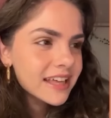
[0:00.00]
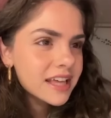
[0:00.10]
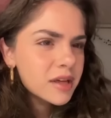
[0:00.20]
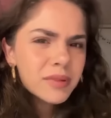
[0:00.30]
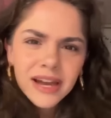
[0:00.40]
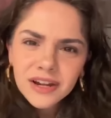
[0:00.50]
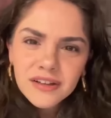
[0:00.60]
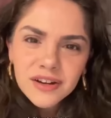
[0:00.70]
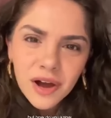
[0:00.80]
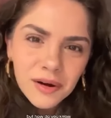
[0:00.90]
But how do
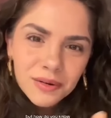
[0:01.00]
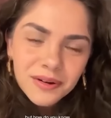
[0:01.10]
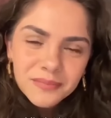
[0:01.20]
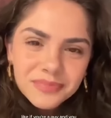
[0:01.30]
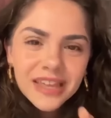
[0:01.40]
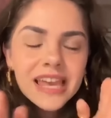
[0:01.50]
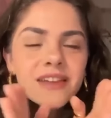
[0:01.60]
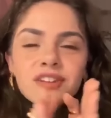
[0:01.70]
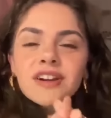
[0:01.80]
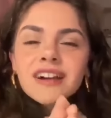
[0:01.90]
you know? Like,
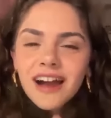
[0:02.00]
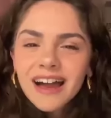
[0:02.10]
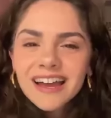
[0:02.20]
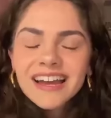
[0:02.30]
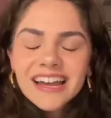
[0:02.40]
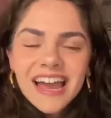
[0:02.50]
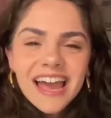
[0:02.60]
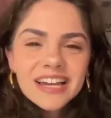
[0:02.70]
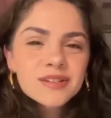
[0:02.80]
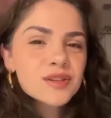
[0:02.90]
if you're a guy
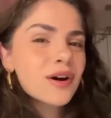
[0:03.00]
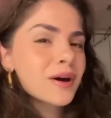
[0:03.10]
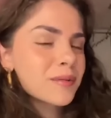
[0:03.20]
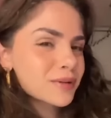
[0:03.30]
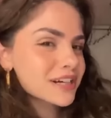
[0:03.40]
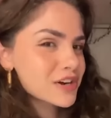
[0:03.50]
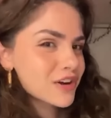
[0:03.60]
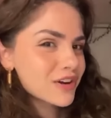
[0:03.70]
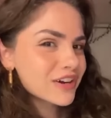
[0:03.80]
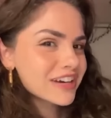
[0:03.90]
and you saw a pretty
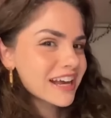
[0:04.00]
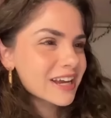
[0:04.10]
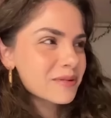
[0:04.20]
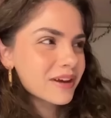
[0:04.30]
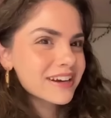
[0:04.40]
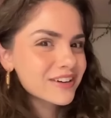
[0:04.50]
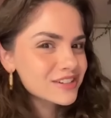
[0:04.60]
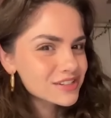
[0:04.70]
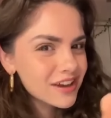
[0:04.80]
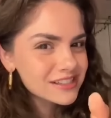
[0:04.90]
girl and you wanted her to talk to